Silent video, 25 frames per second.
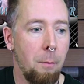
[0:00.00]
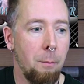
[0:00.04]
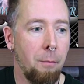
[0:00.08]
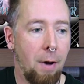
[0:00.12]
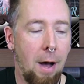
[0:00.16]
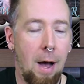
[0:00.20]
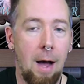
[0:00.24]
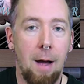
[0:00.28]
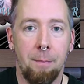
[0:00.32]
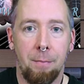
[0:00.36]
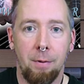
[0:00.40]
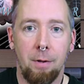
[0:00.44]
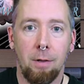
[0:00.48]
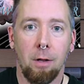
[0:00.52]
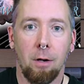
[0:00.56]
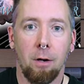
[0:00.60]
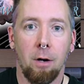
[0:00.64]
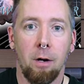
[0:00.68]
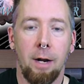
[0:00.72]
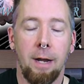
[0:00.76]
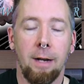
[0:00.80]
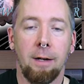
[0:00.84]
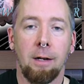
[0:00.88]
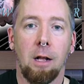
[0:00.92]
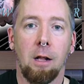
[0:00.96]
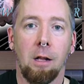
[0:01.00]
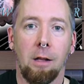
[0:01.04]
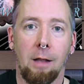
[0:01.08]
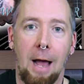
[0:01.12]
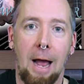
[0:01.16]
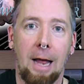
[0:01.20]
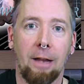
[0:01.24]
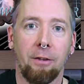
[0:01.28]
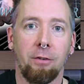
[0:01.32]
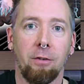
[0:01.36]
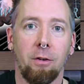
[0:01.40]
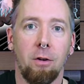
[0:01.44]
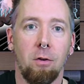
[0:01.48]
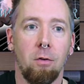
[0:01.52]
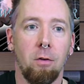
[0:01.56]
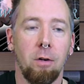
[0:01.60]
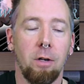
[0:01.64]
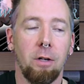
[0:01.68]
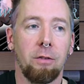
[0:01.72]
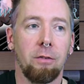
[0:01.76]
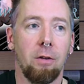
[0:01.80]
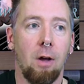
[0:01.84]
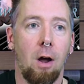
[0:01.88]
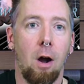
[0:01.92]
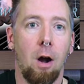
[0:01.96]
popular in classical
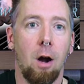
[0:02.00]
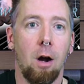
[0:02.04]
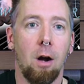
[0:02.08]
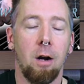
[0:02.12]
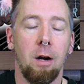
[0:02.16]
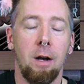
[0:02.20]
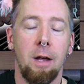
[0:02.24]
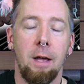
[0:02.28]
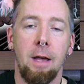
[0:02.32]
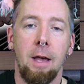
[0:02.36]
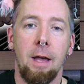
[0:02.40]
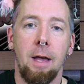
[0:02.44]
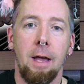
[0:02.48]
guitar